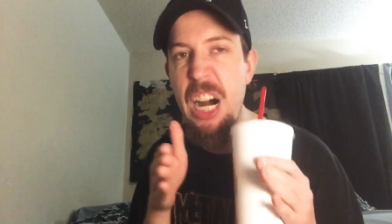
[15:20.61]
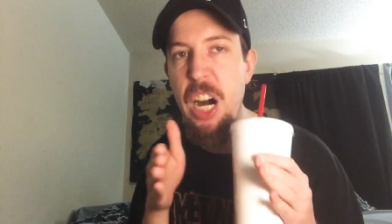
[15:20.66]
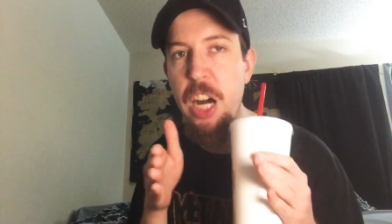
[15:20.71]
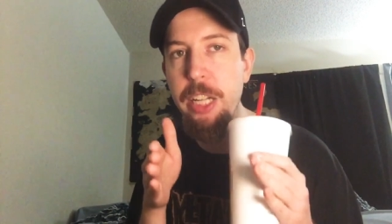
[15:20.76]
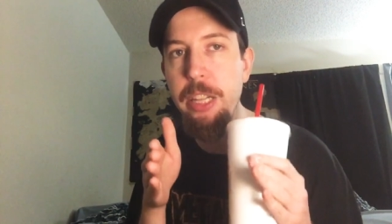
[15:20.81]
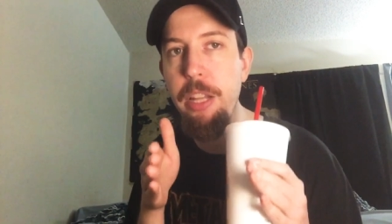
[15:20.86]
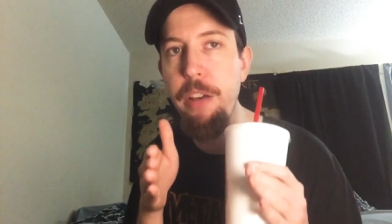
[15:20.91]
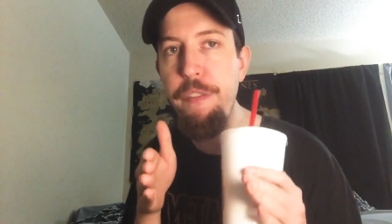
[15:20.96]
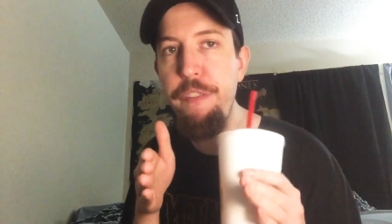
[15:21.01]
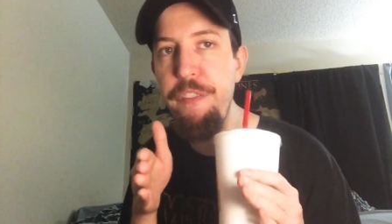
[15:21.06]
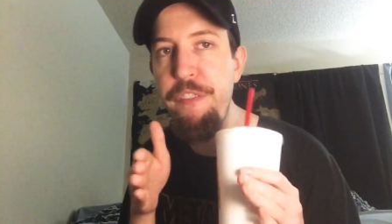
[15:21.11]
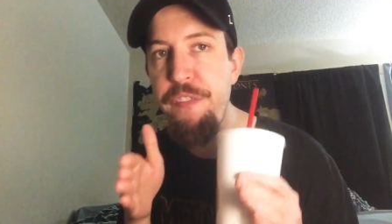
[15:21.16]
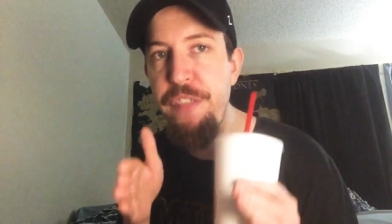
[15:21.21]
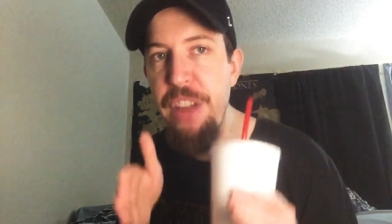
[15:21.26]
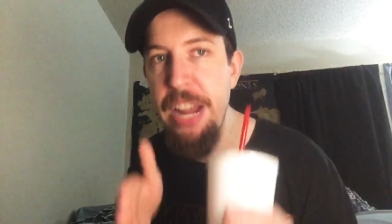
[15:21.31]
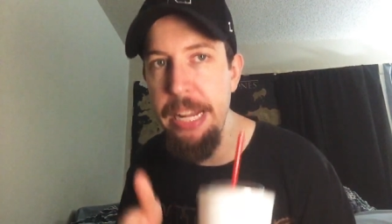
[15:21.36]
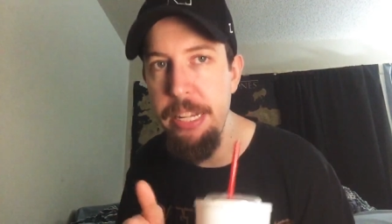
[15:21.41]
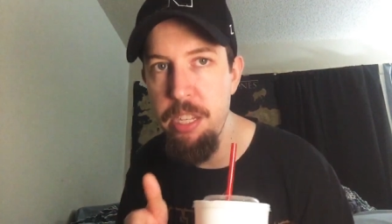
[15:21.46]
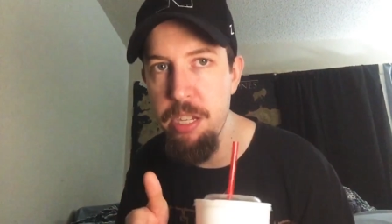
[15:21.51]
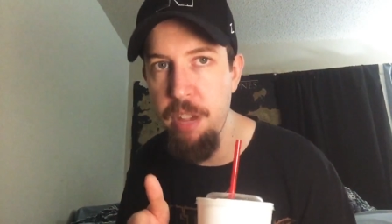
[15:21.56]
on the
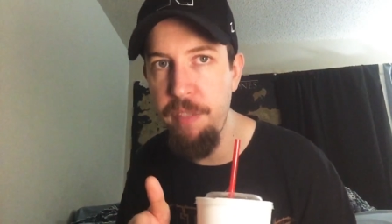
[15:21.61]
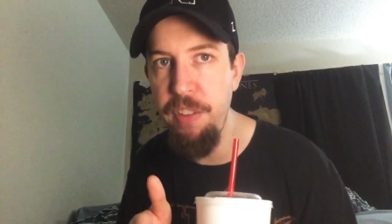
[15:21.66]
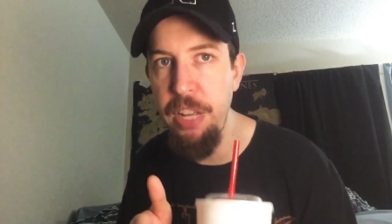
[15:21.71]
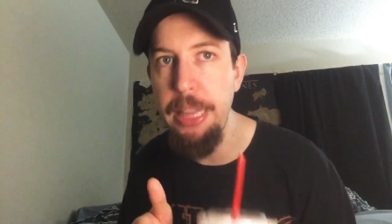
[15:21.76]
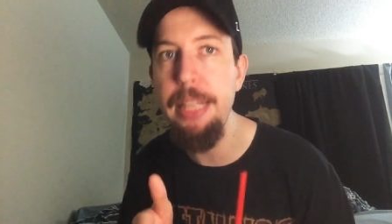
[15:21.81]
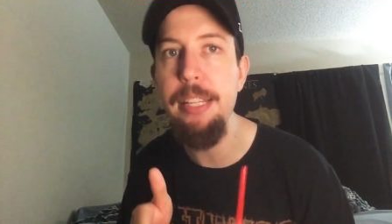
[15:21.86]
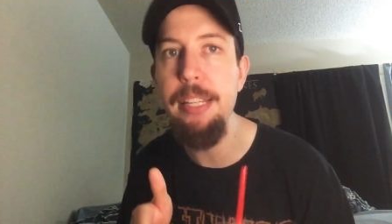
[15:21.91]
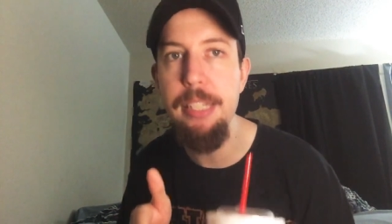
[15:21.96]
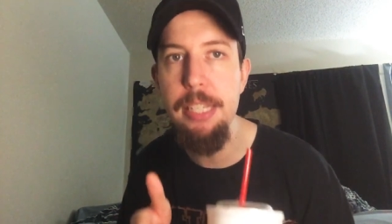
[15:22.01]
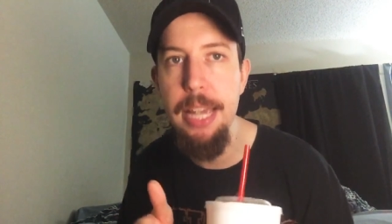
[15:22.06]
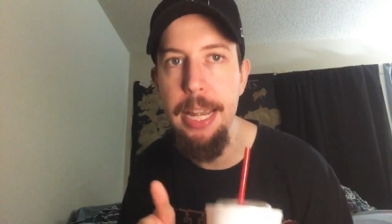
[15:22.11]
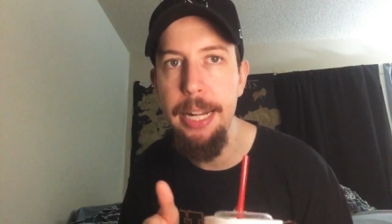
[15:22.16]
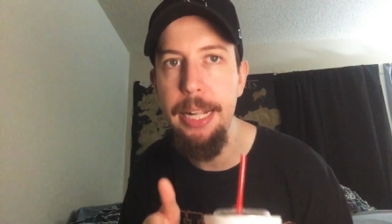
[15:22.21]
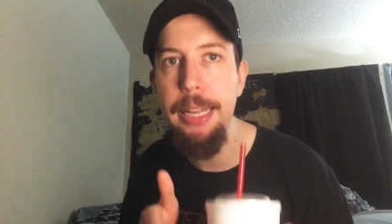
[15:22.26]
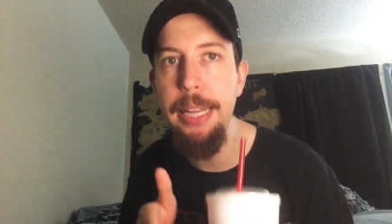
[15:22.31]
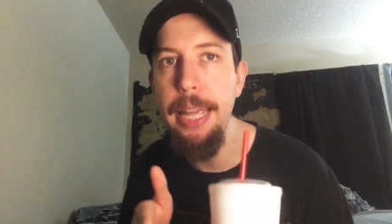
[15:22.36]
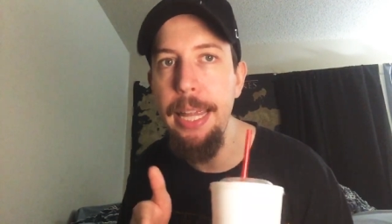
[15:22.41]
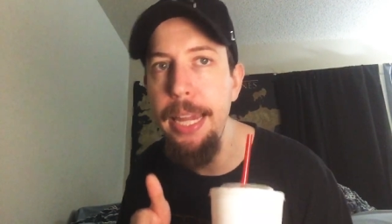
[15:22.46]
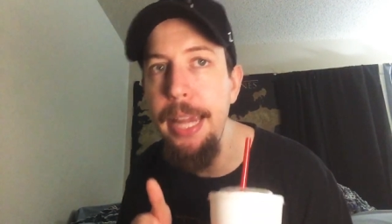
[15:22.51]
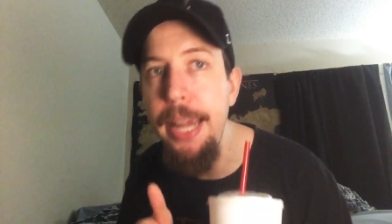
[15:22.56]
face of it the
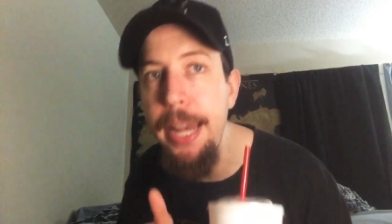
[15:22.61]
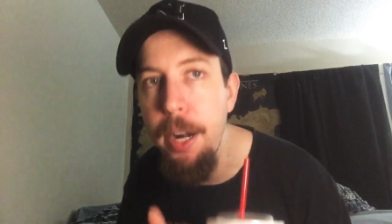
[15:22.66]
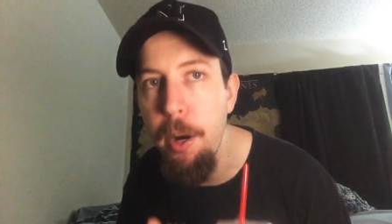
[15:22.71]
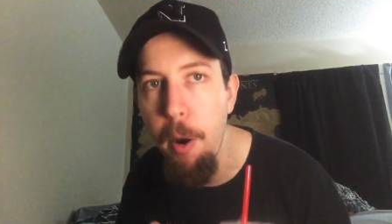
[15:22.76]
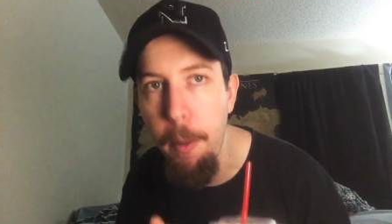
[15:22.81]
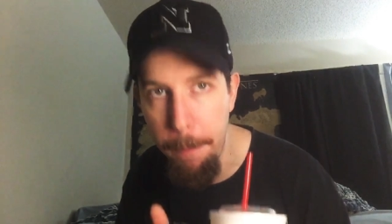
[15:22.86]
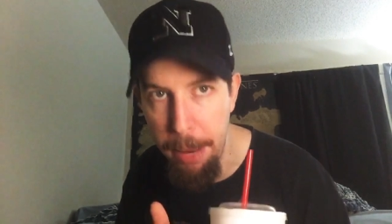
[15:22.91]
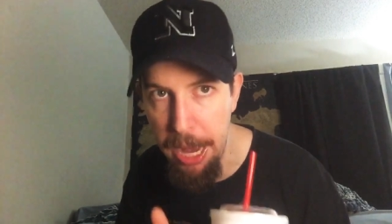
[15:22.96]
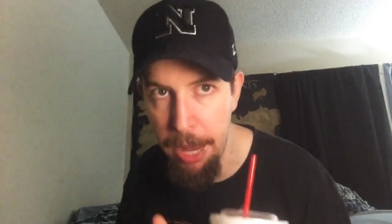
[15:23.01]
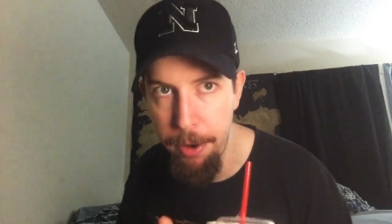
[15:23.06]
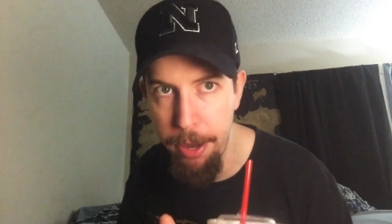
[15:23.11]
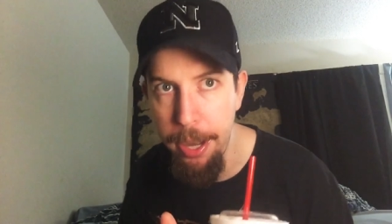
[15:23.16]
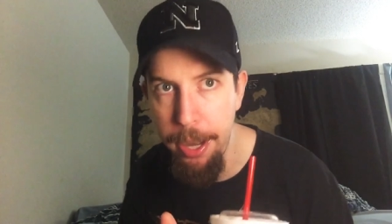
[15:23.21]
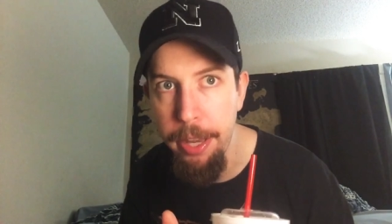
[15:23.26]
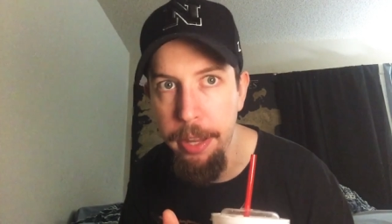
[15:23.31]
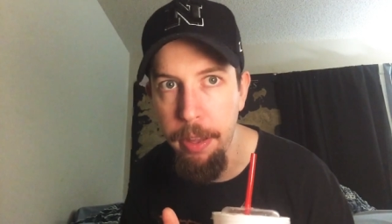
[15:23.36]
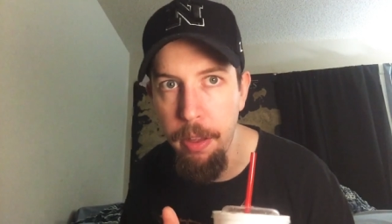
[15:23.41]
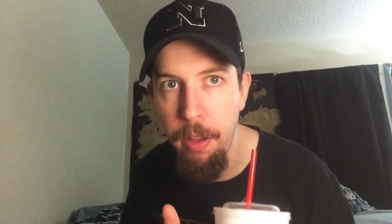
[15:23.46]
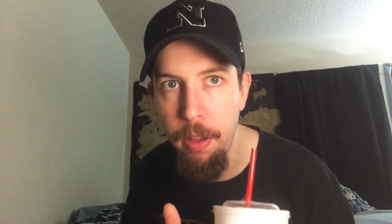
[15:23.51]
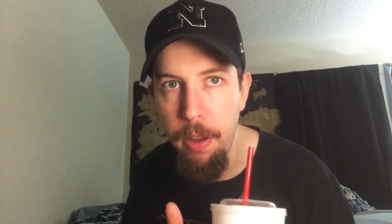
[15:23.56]
second they hear about it